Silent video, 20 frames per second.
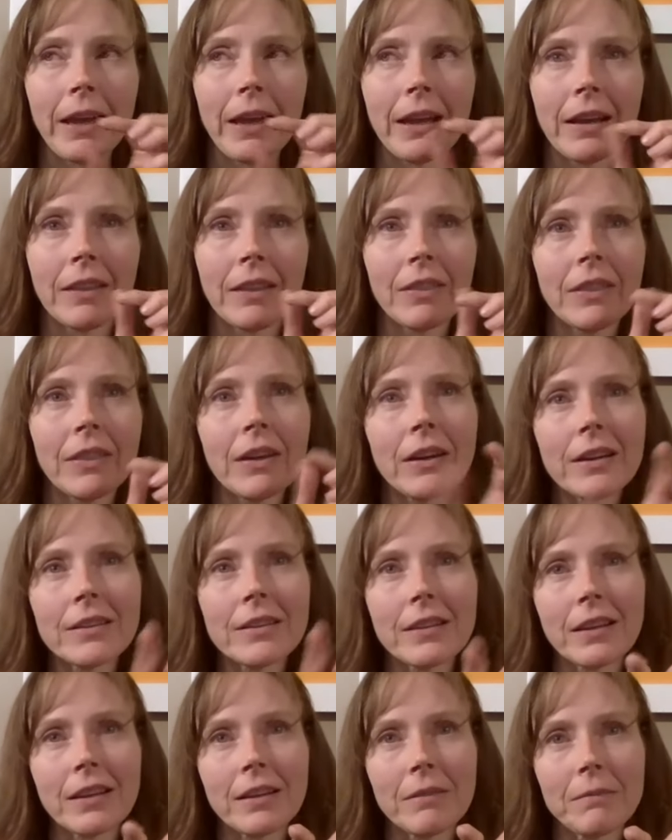uh, there
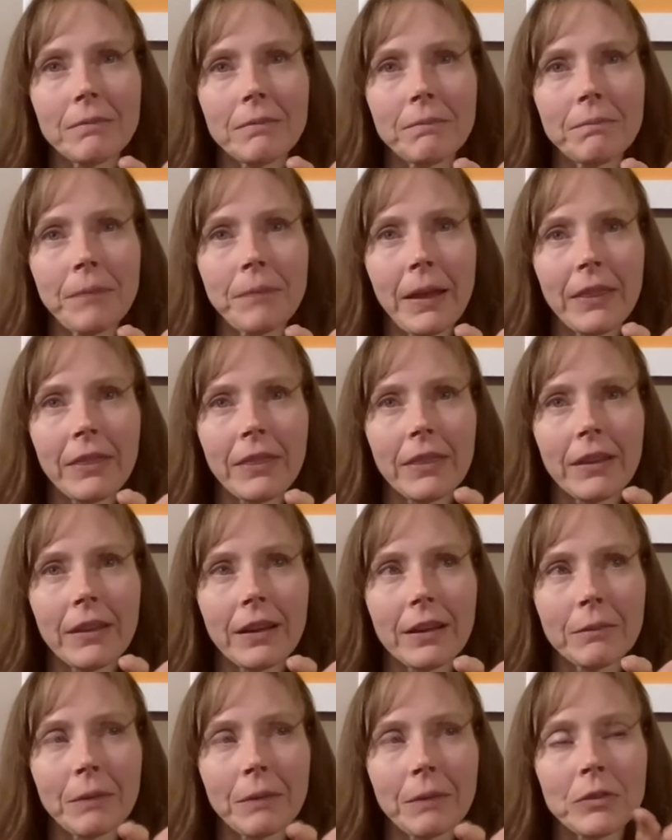is a met,
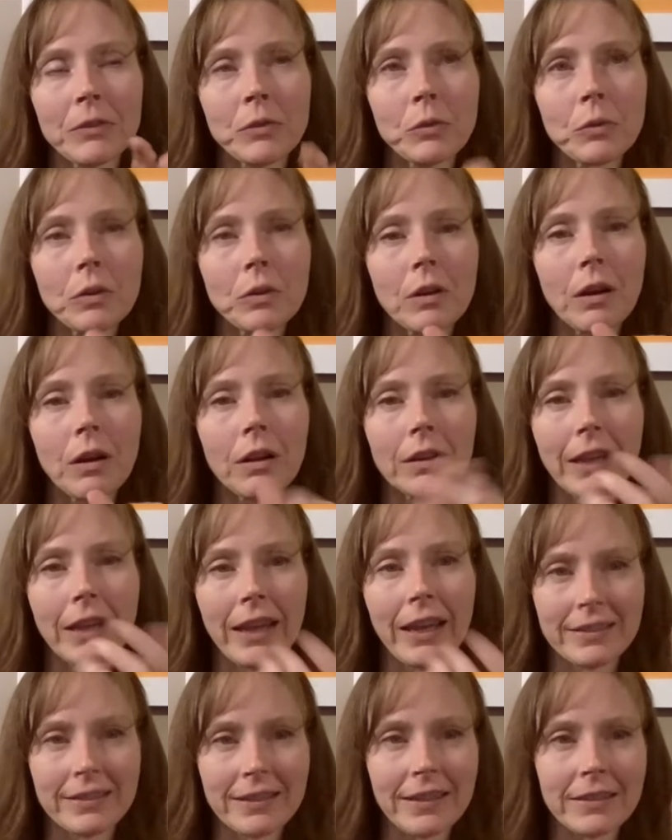um, a tool called
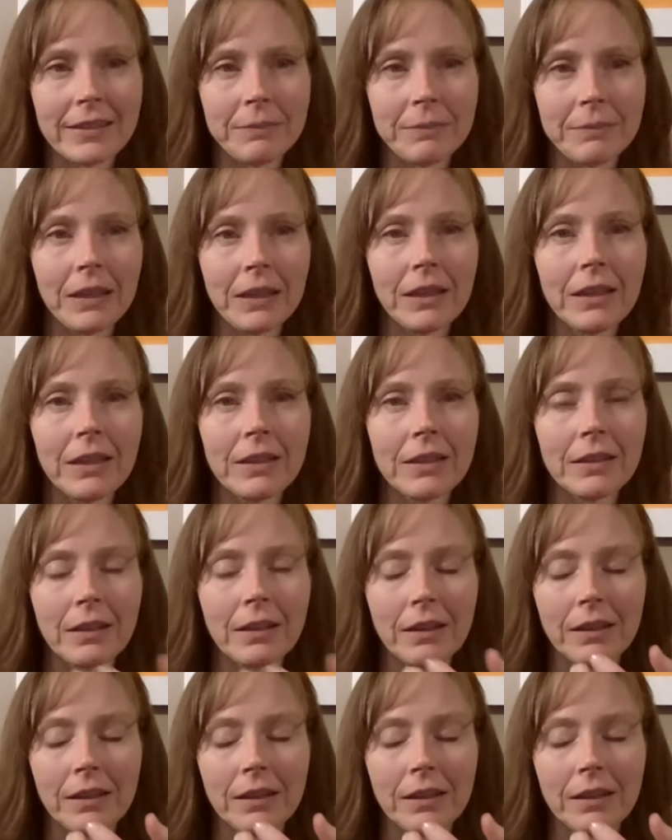SSP,